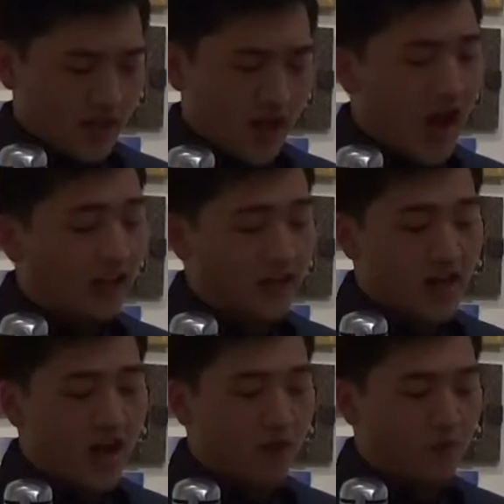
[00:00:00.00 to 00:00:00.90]

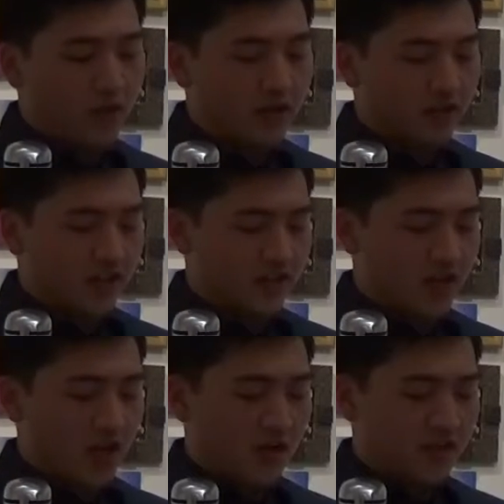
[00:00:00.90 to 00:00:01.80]
Liam wiggled his
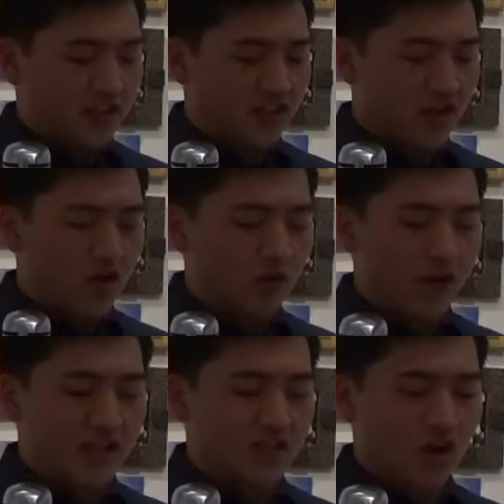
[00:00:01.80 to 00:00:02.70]
toes in his own
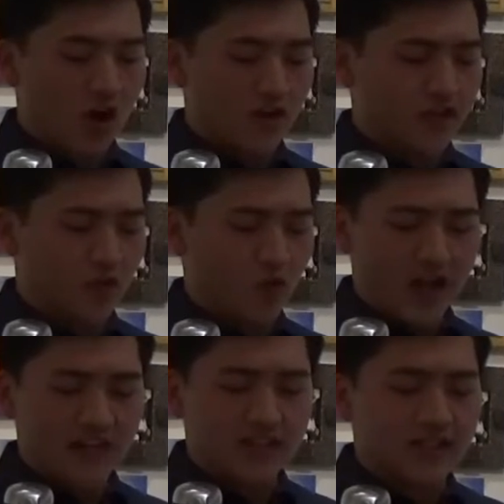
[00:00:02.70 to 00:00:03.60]
red stars and
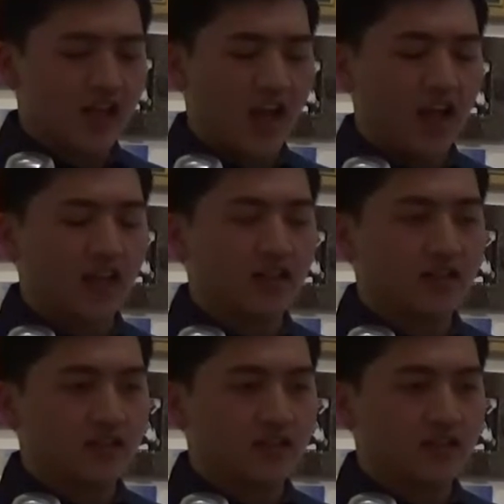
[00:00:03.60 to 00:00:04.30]
raised his hand.